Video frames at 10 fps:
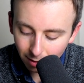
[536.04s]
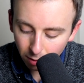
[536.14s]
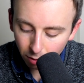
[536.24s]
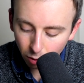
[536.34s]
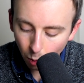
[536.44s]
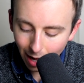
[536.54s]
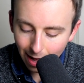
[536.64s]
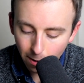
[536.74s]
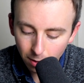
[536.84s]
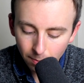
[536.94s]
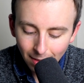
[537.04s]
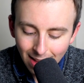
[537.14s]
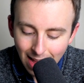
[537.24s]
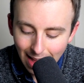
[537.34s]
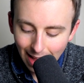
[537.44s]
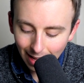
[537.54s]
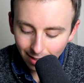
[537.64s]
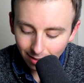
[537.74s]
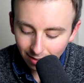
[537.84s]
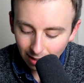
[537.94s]
squared,
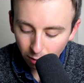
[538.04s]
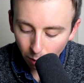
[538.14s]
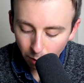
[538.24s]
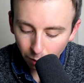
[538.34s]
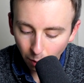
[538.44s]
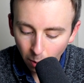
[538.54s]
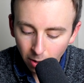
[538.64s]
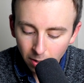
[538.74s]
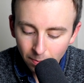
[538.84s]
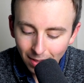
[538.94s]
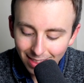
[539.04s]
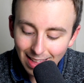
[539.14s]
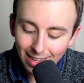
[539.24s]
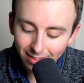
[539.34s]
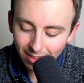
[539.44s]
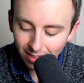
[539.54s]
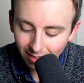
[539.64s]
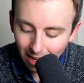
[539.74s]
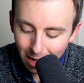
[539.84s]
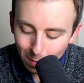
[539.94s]
and 6 over 4, that's the
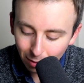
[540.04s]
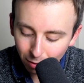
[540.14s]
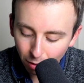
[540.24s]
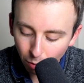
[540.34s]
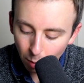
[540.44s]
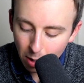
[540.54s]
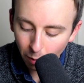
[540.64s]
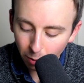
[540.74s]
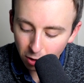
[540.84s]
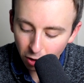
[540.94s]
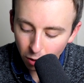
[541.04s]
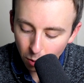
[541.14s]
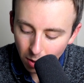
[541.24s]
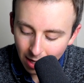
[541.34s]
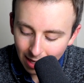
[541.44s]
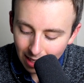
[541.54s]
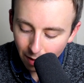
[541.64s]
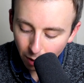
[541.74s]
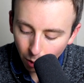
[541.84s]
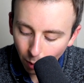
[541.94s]
same as 3 over 2,
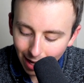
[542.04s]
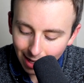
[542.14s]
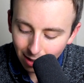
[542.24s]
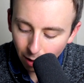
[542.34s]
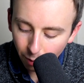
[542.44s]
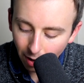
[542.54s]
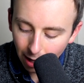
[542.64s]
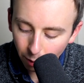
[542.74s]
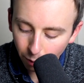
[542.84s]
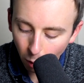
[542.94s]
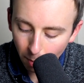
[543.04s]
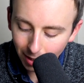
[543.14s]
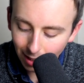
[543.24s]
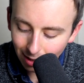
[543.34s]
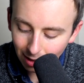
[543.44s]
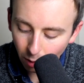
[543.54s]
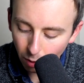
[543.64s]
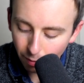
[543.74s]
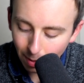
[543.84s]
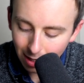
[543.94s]
giving way to the final formula that
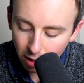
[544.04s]
we've been